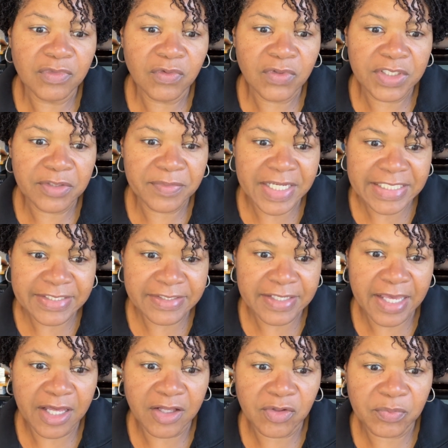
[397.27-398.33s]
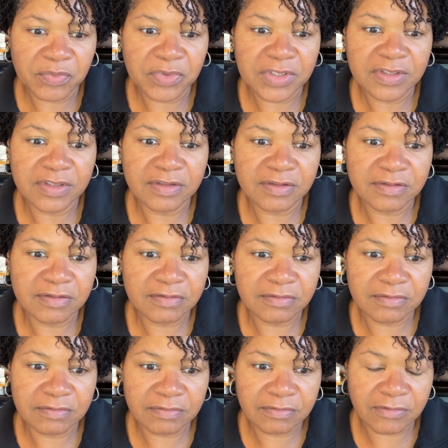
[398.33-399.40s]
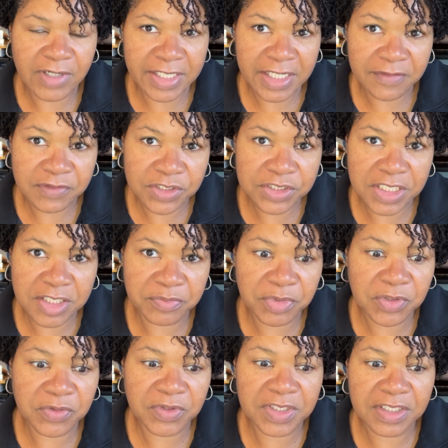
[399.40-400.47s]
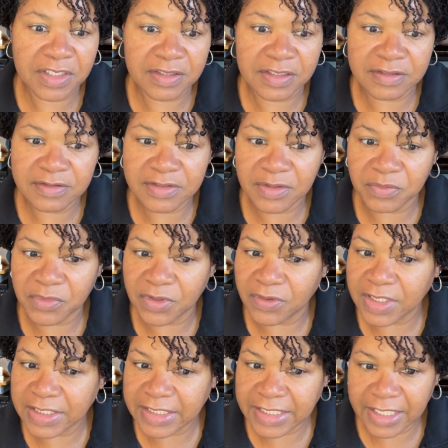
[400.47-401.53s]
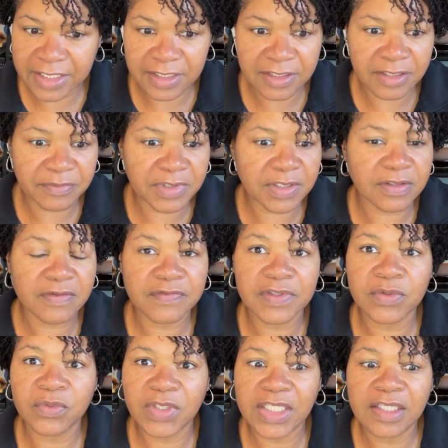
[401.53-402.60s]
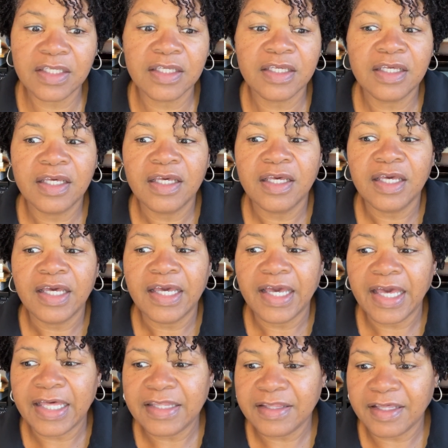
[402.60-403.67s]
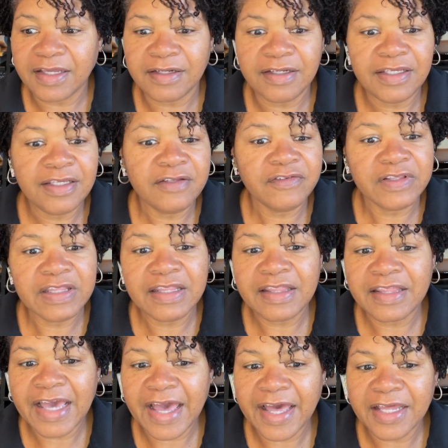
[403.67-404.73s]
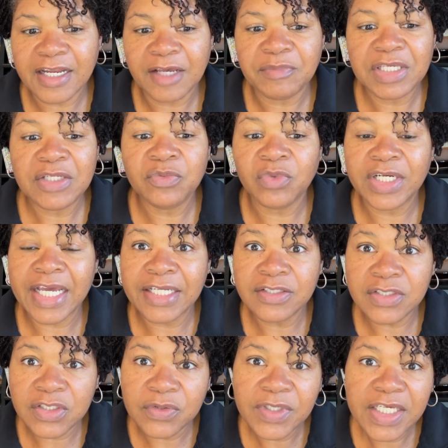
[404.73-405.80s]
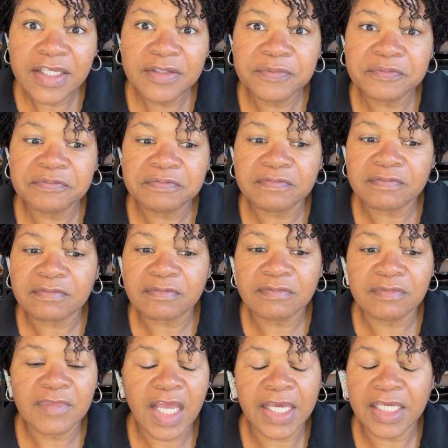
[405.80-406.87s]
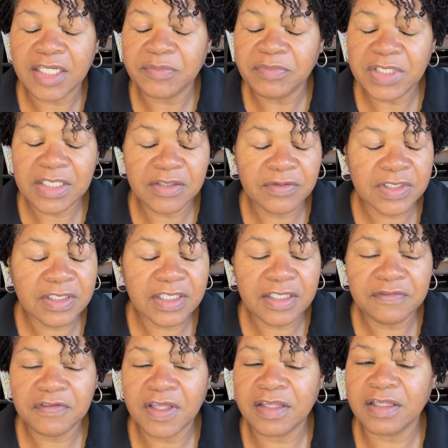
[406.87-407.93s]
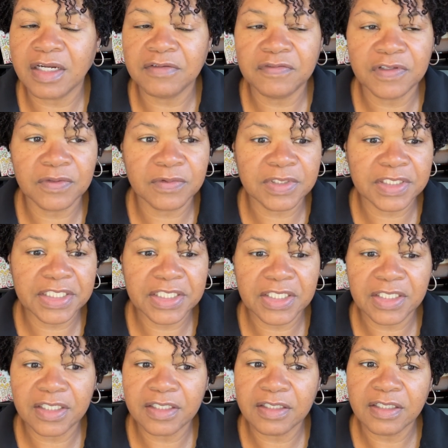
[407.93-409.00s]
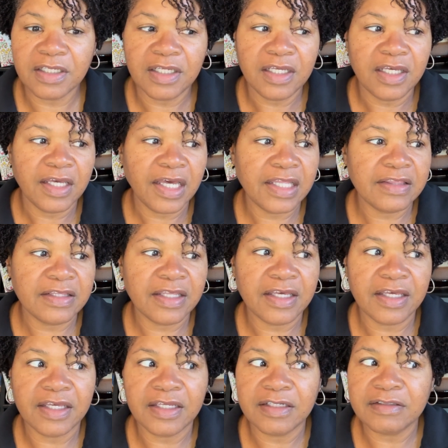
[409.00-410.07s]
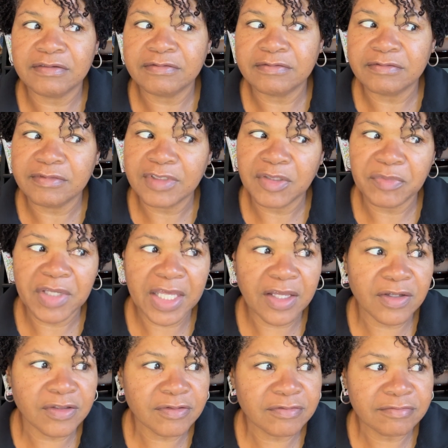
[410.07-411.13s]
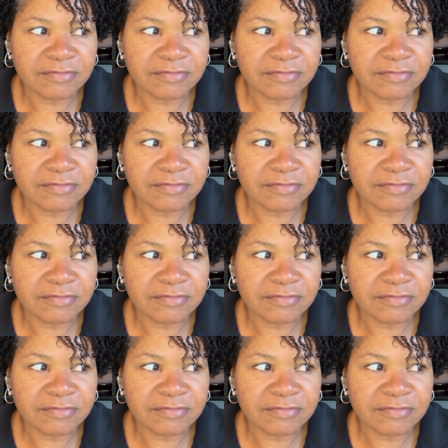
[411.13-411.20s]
oil my scalp right after shampooing and then somewhere again in the middle of the week. And then even that, I mean, when I do it, I get immediate relief and then I feel really good. And then about